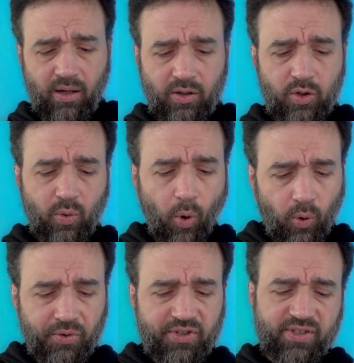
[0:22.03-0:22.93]
new
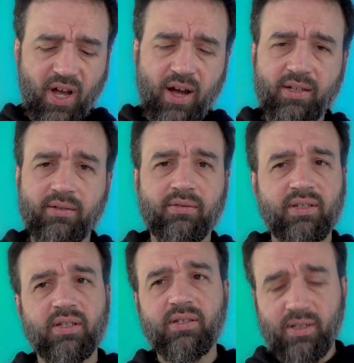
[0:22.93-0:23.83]
old stock
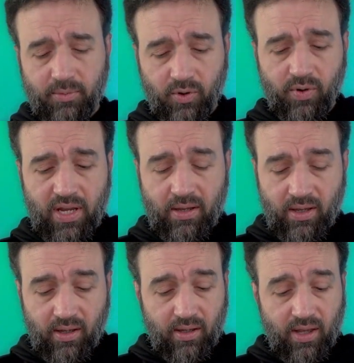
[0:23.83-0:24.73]
to some degree
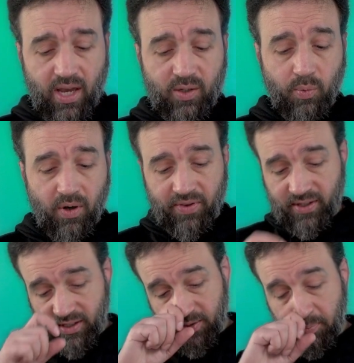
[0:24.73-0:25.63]
as well.
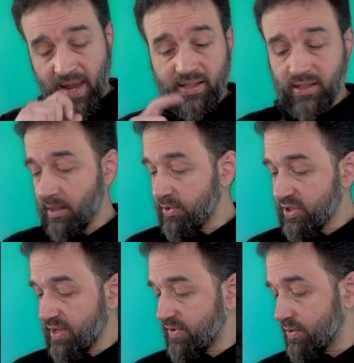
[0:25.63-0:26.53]
This is painted. Let me
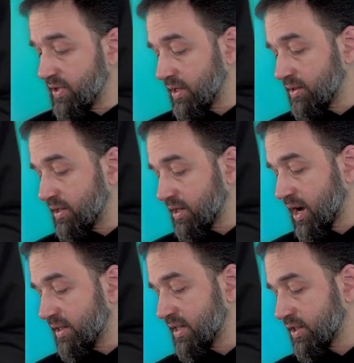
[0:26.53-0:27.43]
just give you the
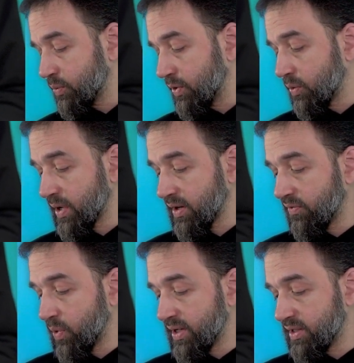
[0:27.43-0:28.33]
context real quick
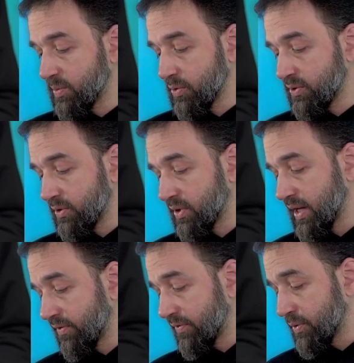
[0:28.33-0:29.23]
of what it's supposed to look
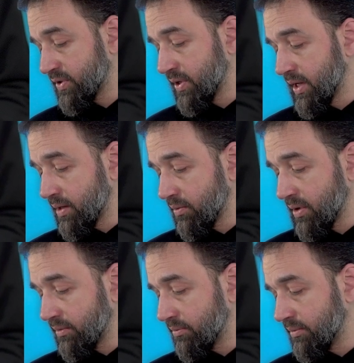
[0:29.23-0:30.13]
like for folks who
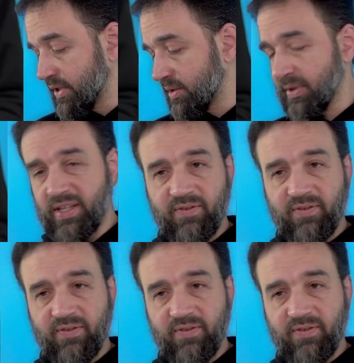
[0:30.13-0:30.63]
aren't intimately